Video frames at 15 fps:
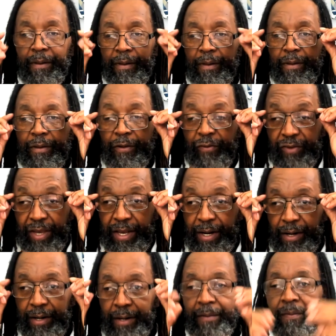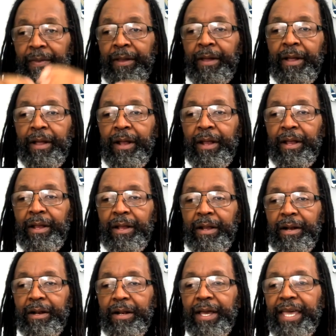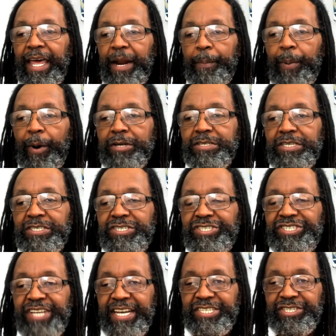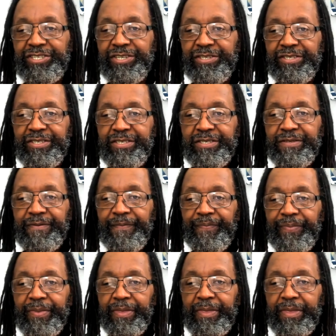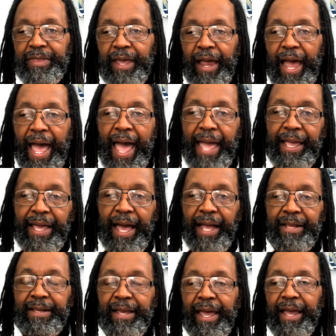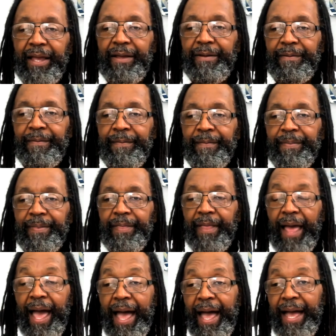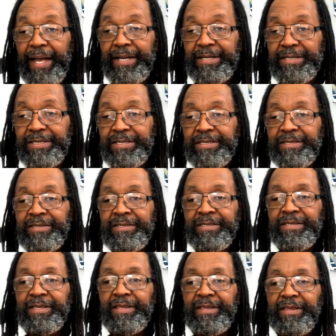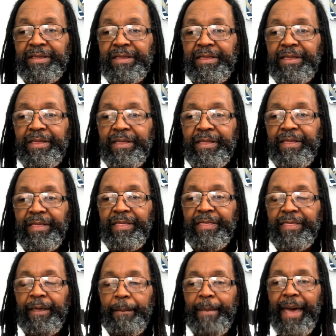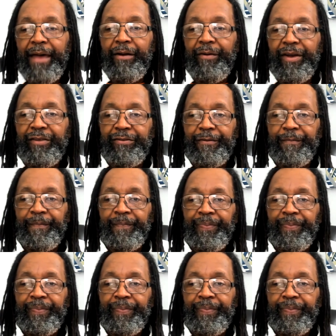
You've seen it. Look at a person's gestures, their eye contact, eyes, their mannerism.